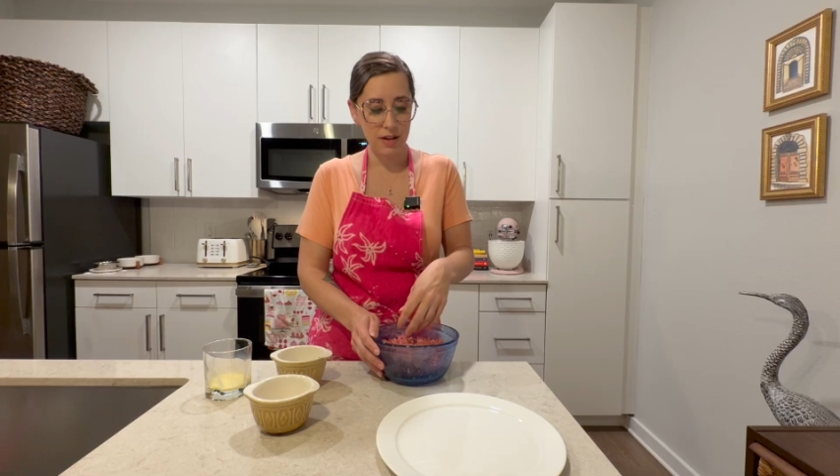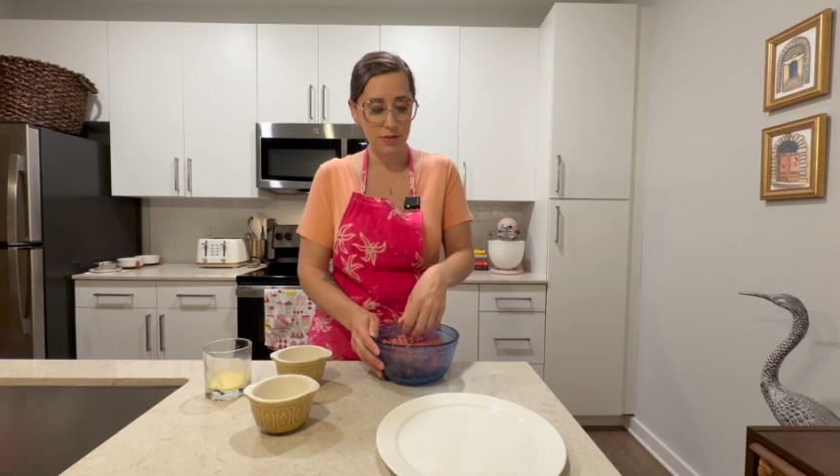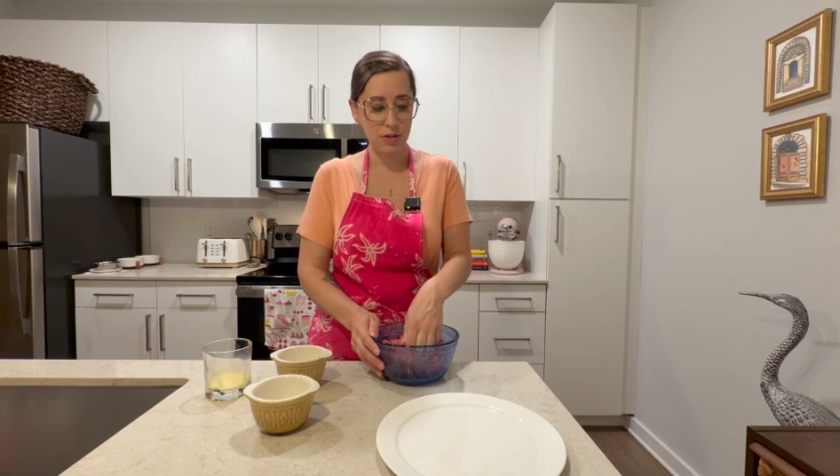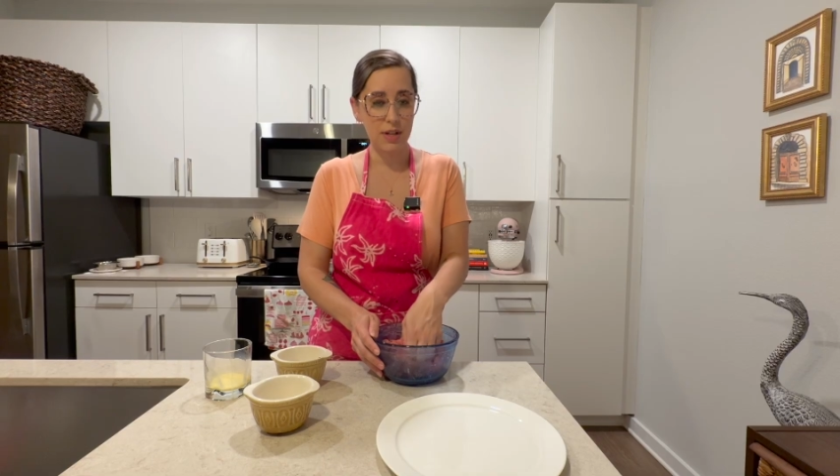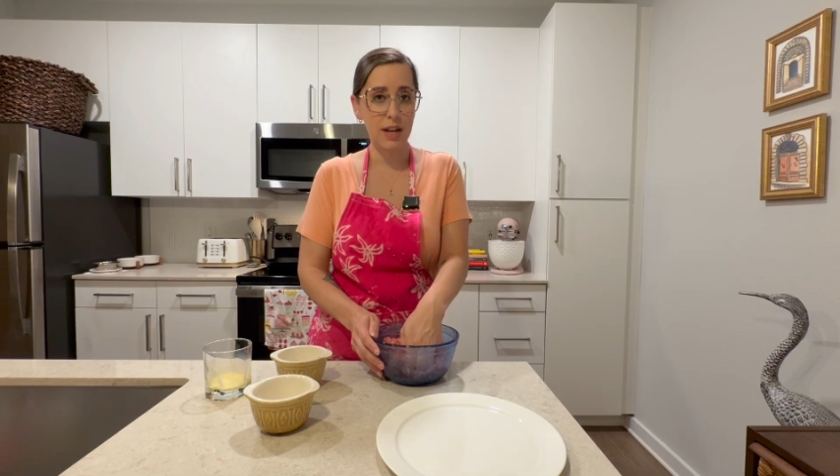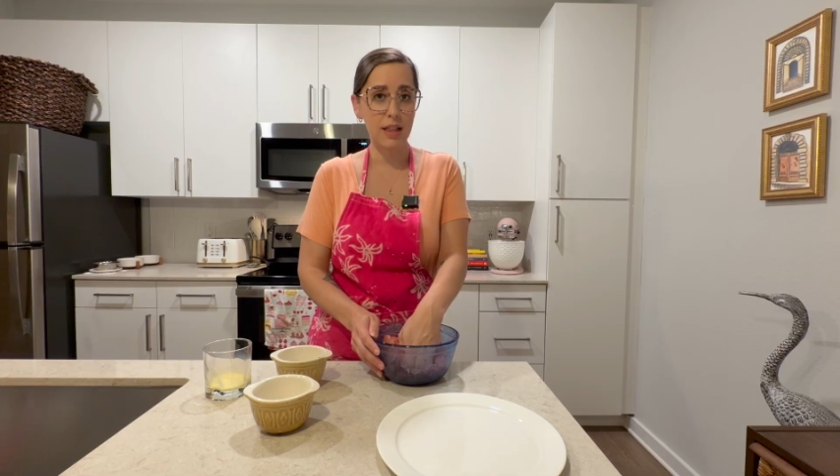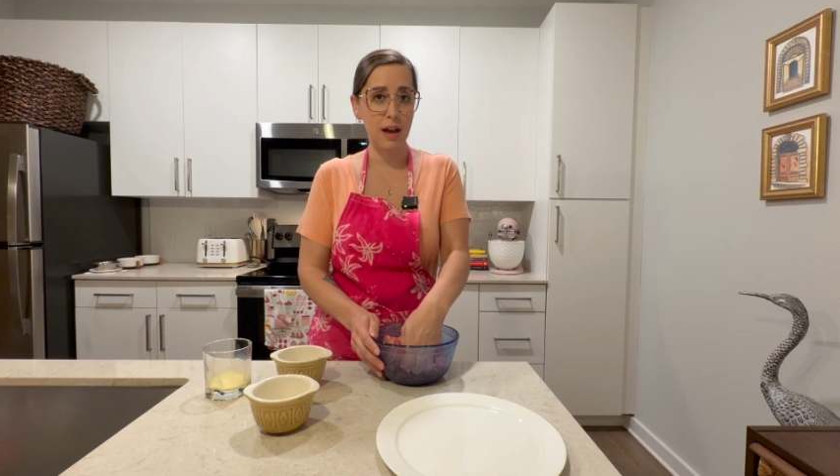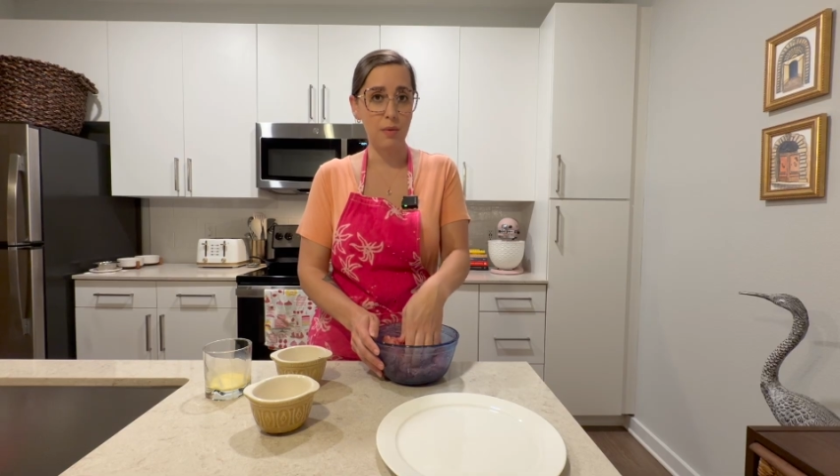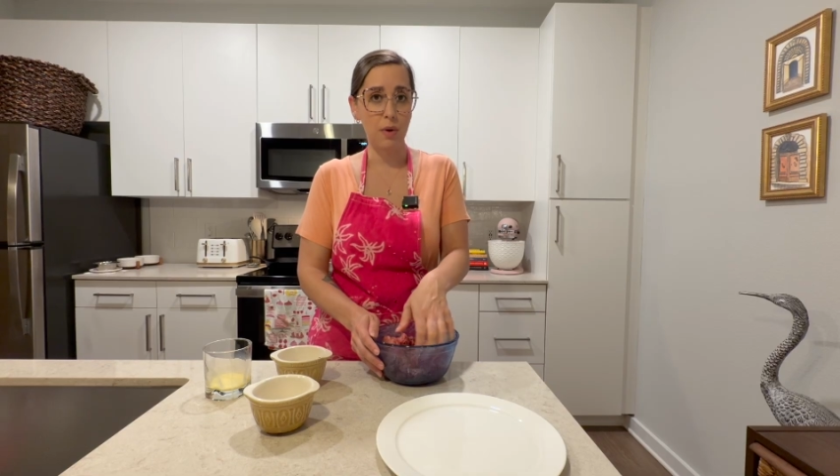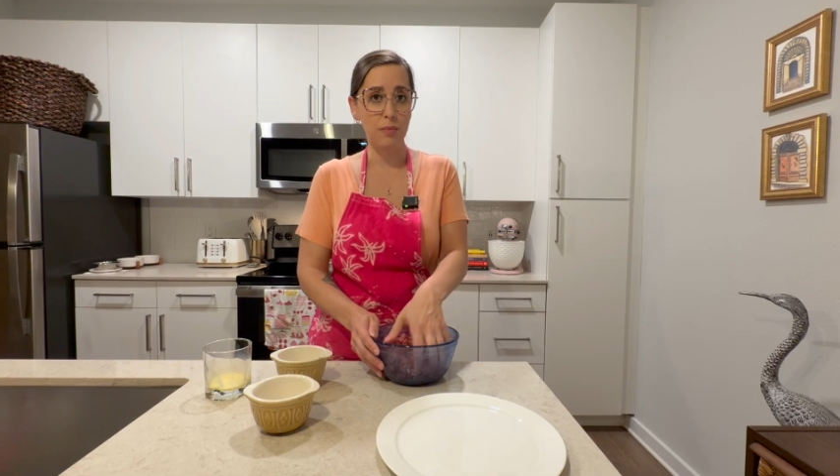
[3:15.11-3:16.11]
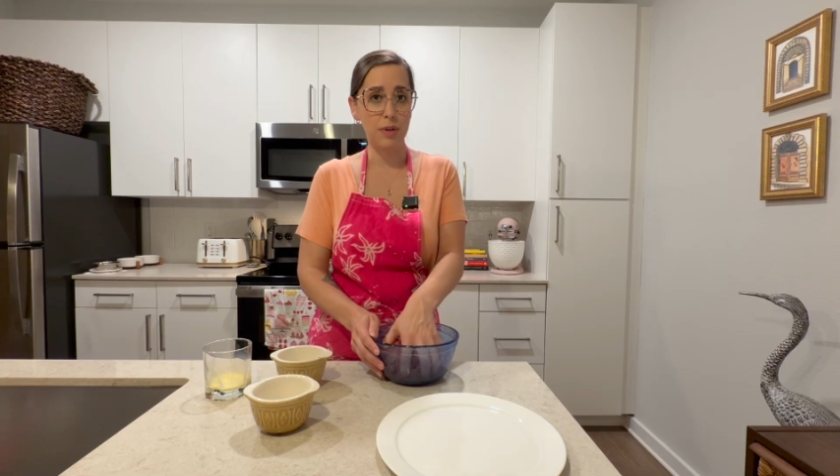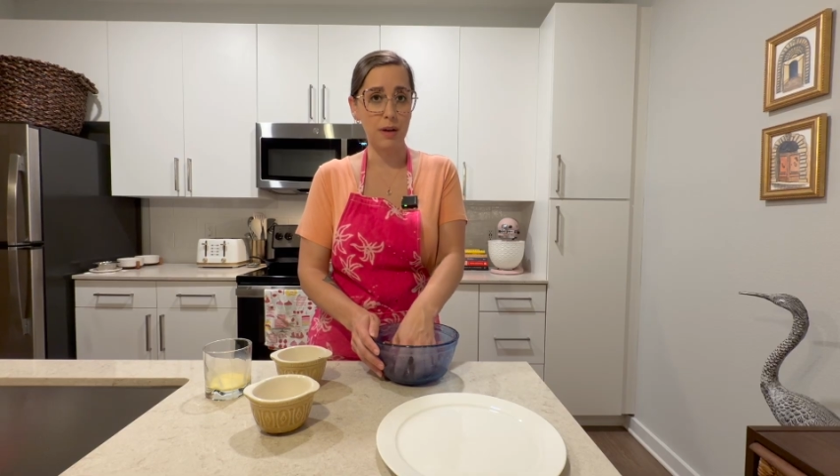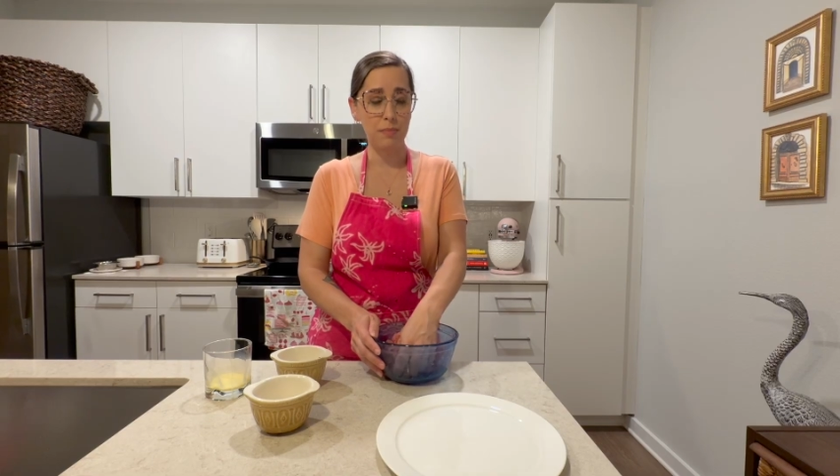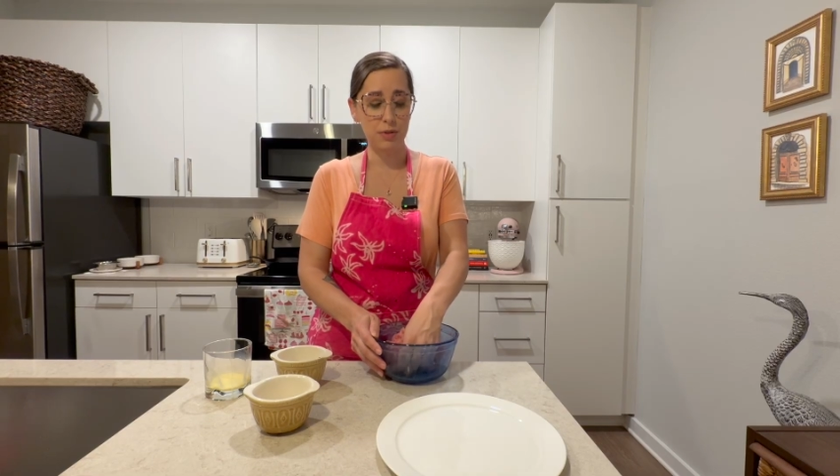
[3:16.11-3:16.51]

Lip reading: Just getting that warmed up